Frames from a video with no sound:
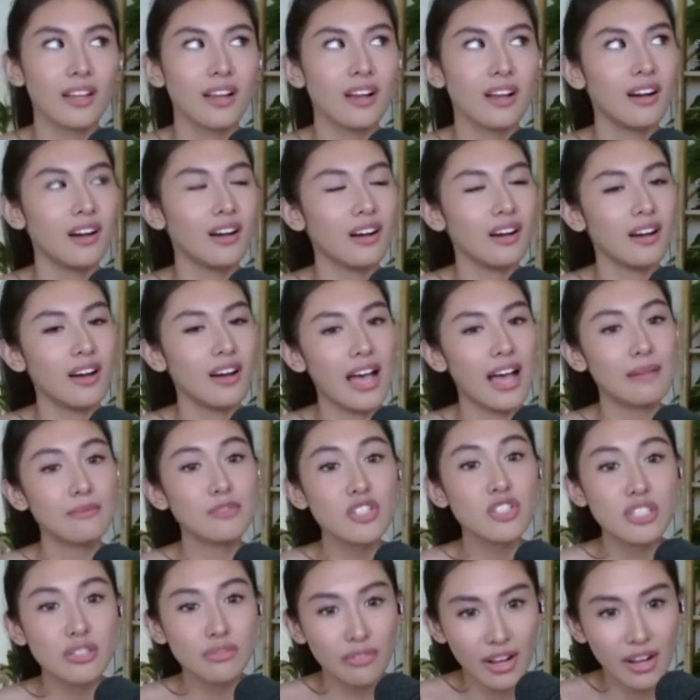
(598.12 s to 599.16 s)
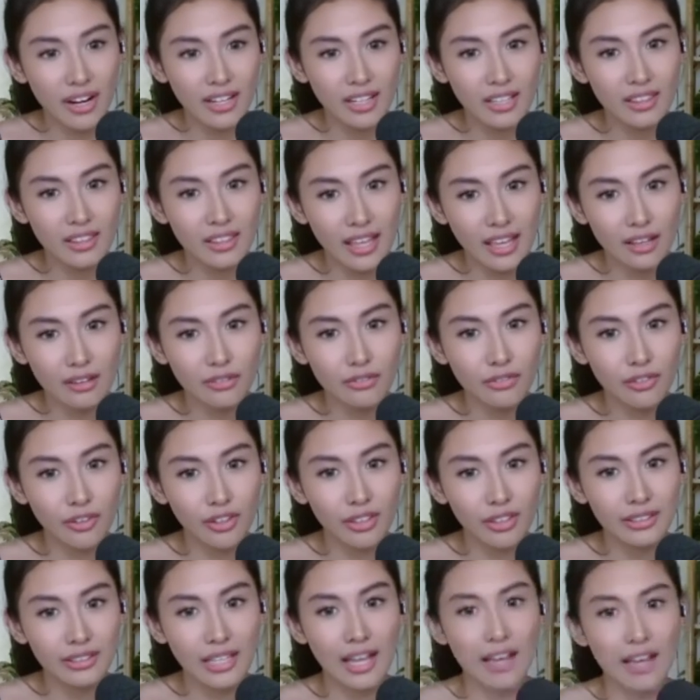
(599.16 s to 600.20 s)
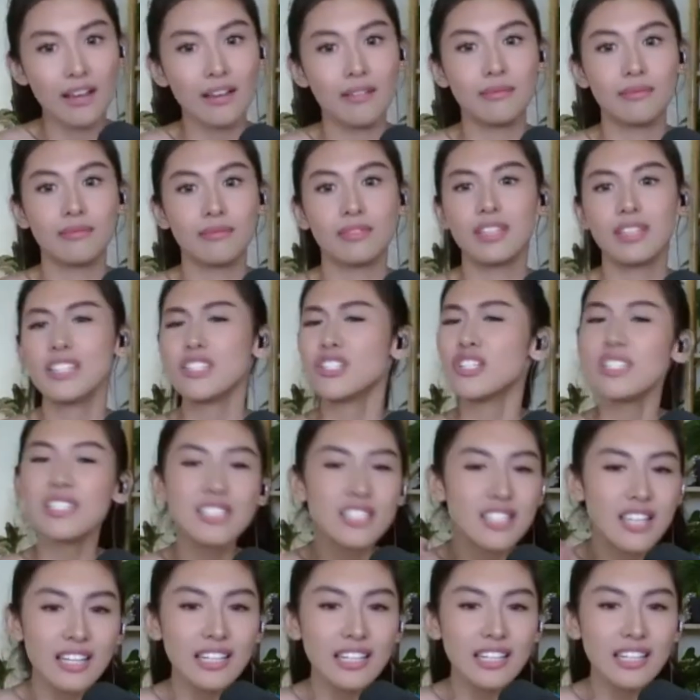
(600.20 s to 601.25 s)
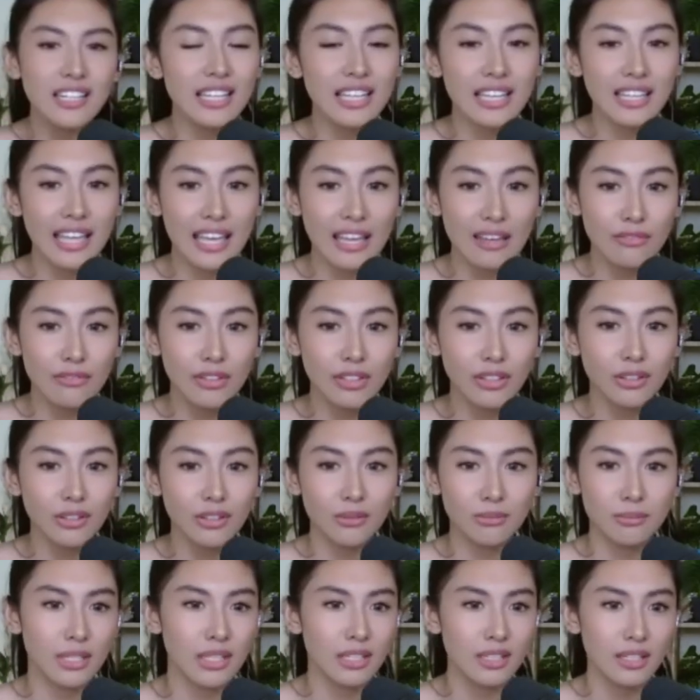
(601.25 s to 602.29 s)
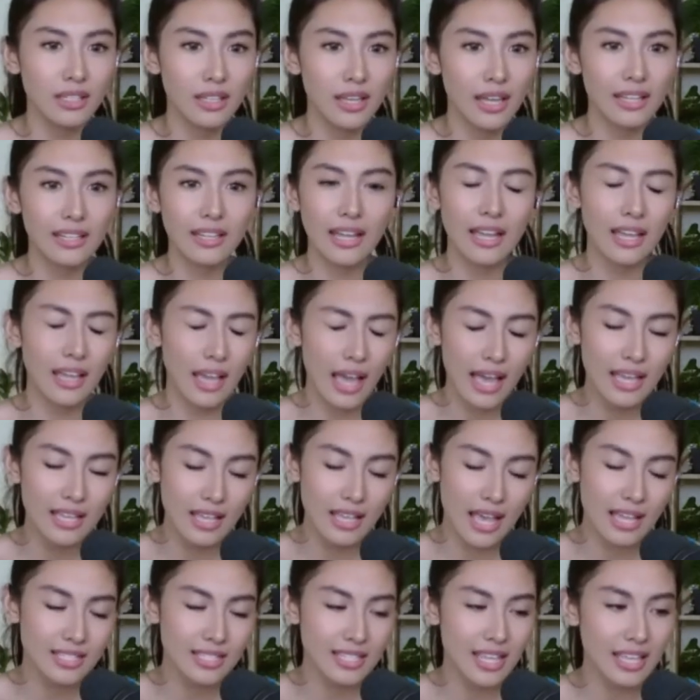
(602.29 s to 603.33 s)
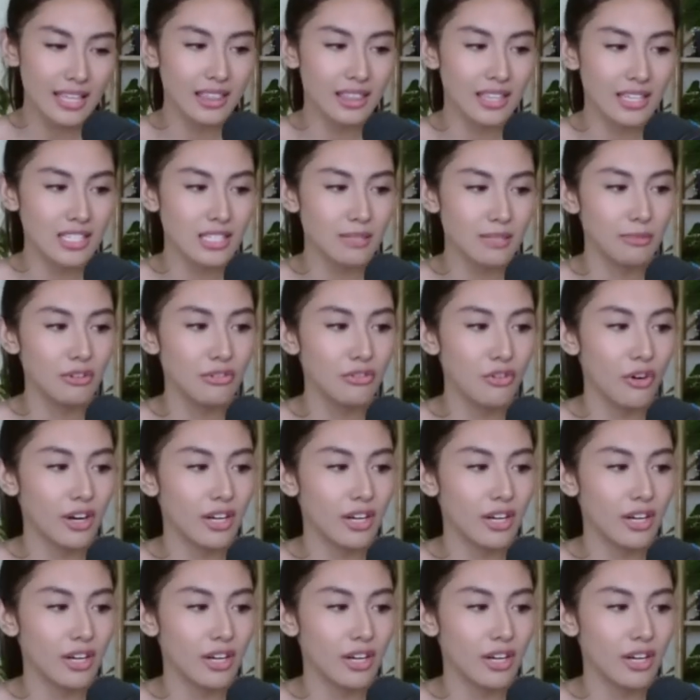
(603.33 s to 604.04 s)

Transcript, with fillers: I'm just very thankful na they just suddenly gave it to me. And I said this before